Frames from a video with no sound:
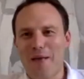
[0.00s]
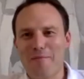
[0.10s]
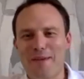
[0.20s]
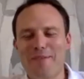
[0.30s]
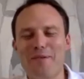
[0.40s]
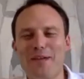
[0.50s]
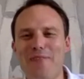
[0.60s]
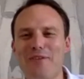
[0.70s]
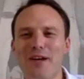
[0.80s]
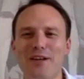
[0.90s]
People
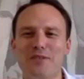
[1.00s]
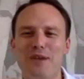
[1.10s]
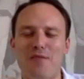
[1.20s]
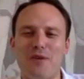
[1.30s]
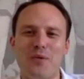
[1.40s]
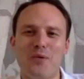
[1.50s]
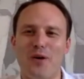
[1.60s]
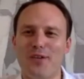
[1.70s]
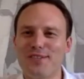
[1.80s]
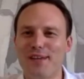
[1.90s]
never go to Africa
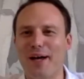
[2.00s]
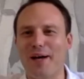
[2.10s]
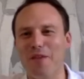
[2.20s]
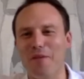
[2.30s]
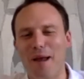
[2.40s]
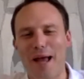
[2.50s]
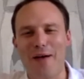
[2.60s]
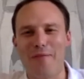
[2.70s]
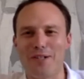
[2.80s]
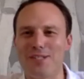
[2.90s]
once, no matter
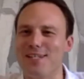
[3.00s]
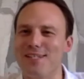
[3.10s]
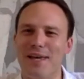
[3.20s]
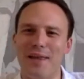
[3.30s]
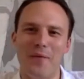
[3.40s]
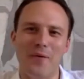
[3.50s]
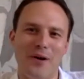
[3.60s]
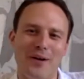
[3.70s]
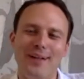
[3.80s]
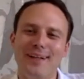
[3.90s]
how much they say they
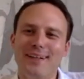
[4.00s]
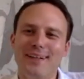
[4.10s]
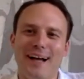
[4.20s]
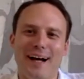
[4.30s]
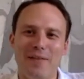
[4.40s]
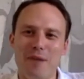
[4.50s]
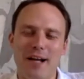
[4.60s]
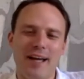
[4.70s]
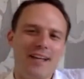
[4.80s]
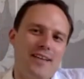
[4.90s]
will.
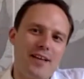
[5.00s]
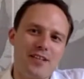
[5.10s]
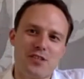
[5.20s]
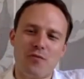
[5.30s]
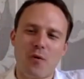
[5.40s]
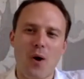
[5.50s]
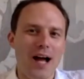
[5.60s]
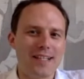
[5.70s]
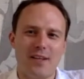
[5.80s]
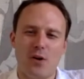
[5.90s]
And it's the
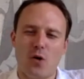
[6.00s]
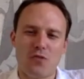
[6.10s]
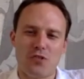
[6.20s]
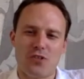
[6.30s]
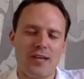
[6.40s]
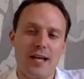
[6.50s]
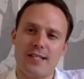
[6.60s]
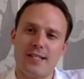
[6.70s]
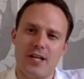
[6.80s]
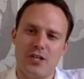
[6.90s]
variety that offers a
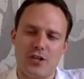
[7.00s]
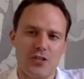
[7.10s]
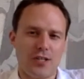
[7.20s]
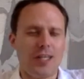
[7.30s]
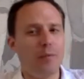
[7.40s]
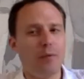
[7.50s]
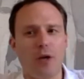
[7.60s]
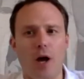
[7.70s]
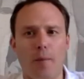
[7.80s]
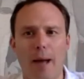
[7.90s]
destination just keep you
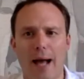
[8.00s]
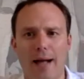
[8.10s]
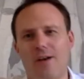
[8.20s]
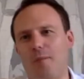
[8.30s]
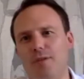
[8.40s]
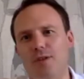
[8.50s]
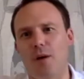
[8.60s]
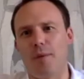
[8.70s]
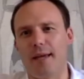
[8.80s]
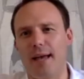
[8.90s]
going back time and
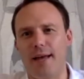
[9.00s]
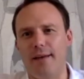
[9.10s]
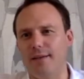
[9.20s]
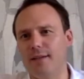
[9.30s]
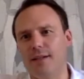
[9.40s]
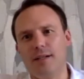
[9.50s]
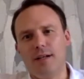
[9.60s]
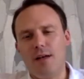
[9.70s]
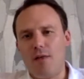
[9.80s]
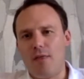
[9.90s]
time again. And
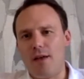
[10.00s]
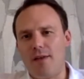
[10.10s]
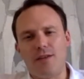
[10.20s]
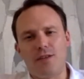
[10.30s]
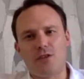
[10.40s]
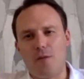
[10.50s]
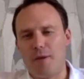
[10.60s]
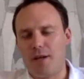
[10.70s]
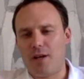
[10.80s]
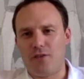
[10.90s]
there's so
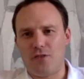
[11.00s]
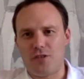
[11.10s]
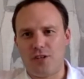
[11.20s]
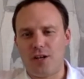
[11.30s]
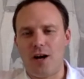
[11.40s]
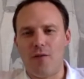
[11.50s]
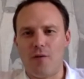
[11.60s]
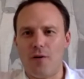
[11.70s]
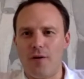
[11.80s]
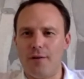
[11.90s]
many countries to cover,
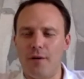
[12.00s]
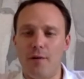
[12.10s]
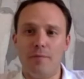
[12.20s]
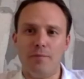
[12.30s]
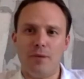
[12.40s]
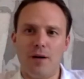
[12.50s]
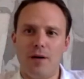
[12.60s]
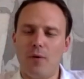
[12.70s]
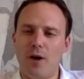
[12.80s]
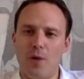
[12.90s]
and
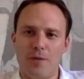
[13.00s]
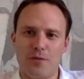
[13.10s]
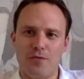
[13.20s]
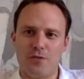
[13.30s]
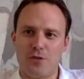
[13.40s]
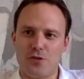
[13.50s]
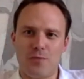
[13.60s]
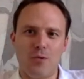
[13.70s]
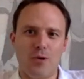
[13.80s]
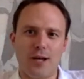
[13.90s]
we're hoping to introduce some
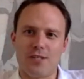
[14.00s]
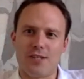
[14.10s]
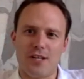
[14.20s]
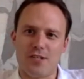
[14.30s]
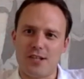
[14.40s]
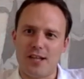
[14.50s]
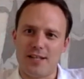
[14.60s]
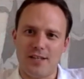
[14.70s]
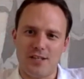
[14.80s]
more destinations later this